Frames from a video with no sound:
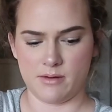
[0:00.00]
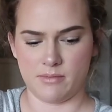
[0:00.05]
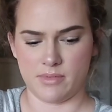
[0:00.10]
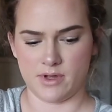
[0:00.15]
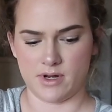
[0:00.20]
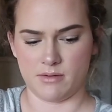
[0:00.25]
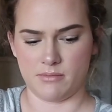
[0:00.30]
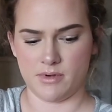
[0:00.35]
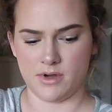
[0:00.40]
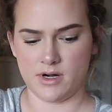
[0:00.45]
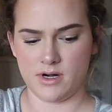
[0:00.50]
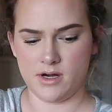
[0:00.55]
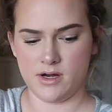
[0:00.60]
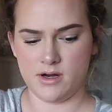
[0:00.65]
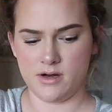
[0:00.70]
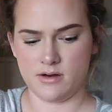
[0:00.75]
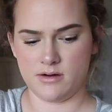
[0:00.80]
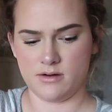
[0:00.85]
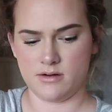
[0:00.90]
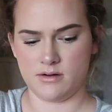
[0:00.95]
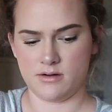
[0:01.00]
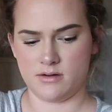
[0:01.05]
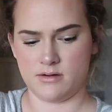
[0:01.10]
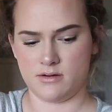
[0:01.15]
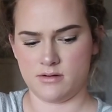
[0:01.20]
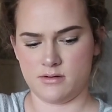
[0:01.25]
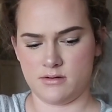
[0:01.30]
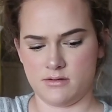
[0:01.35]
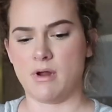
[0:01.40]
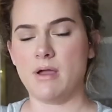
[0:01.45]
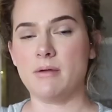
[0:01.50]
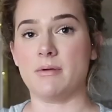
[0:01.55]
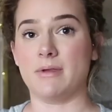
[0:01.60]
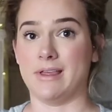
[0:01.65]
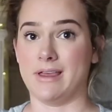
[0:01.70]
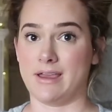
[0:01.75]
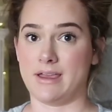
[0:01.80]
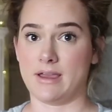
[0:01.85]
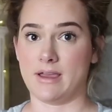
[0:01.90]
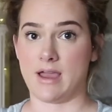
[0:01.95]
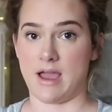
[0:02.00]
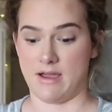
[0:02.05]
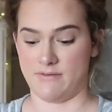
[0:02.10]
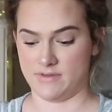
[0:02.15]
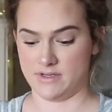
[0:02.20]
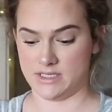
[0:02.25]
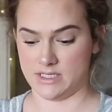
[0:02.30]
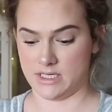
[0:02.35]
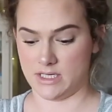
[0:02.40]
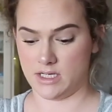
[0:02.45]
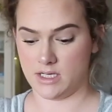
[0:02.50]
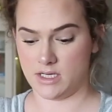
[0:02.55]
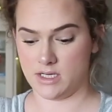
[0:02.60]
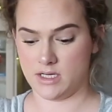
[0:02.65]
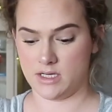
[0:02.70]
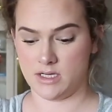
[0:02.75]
a bit of butter, probably like half a stick.